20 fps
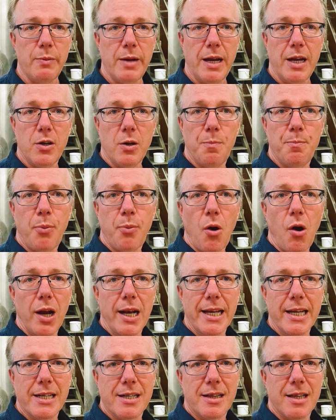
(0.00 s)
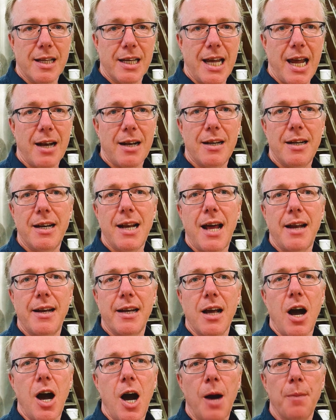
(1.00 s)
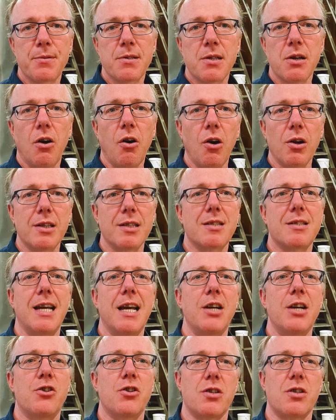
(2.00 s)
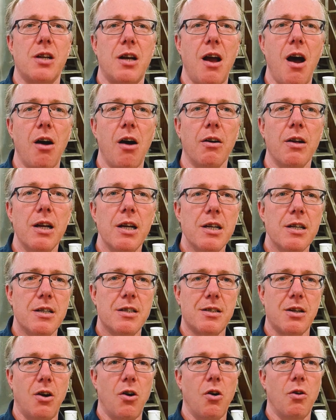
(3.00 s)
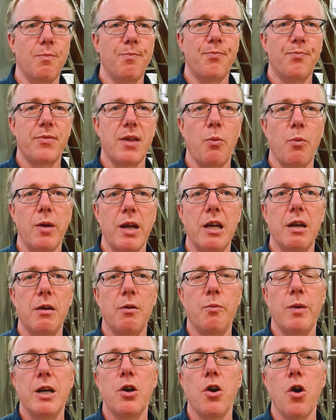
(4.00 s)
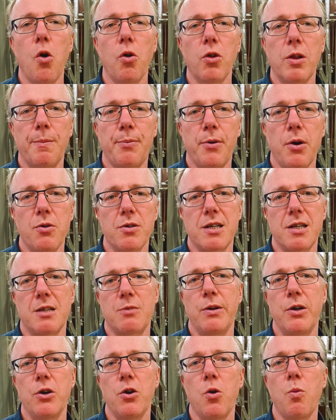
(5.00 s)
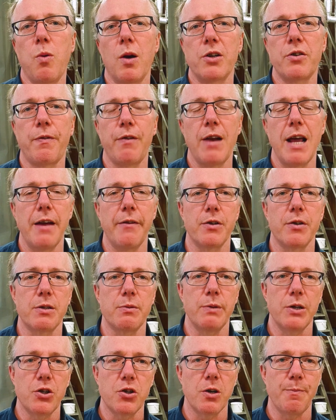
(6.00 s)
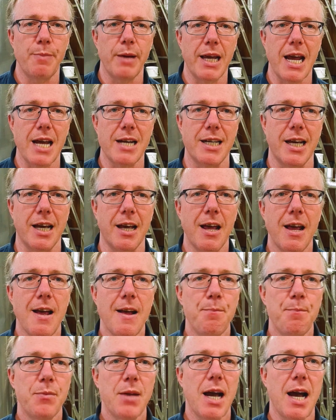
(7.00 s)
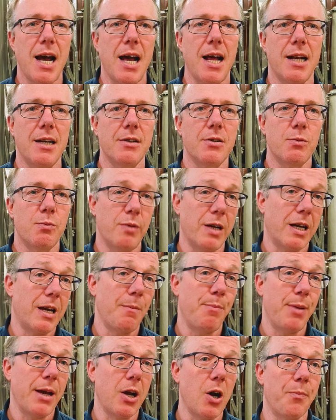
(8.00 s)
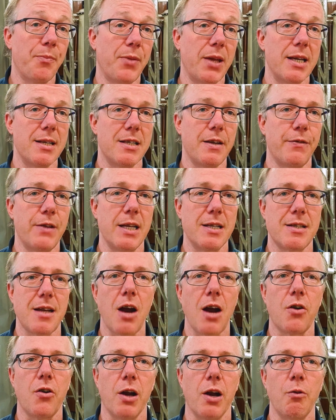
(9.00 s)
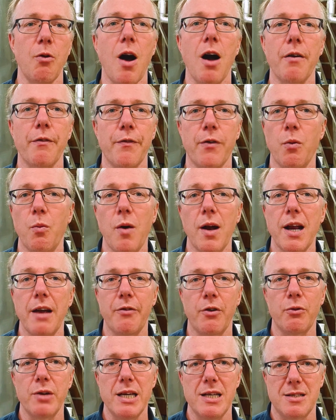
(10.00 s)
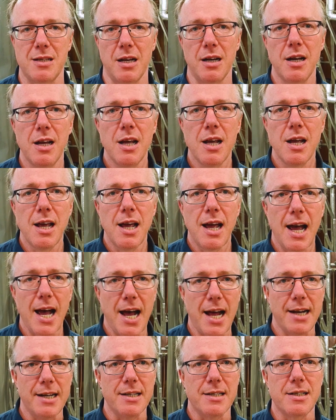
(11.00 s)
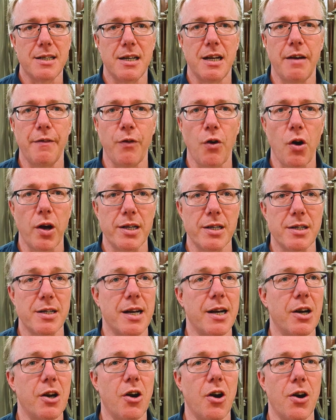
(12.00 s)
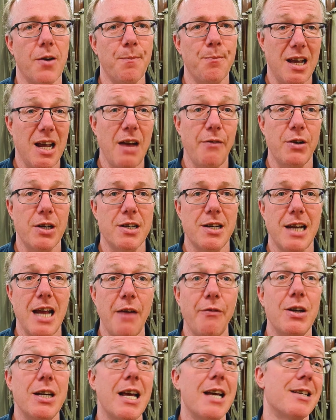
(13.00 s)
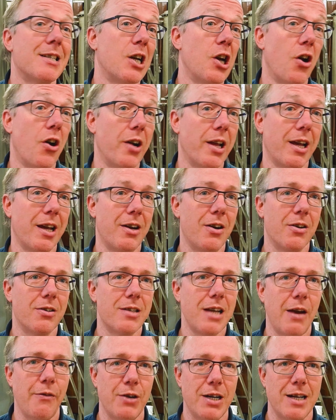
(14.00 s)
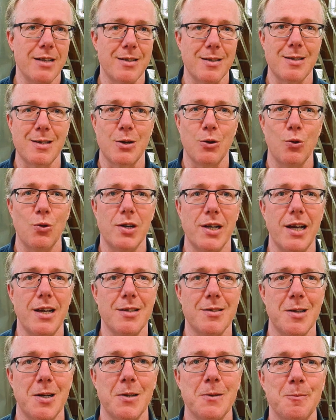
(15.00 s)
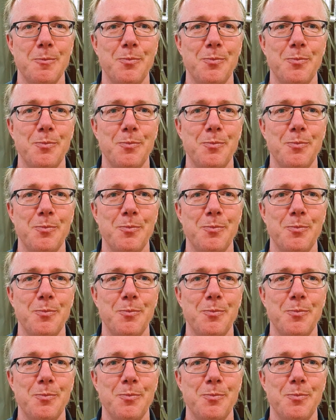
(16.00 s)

we end up boiling it in the kettle and adding hops, all the stages along, so that we know the process, we know what flavors we should be getting, and we can pick up things if they start going wrong for whatever reason and avoid it and learn. Every day is learning at us. Every day is a school day, isn't it?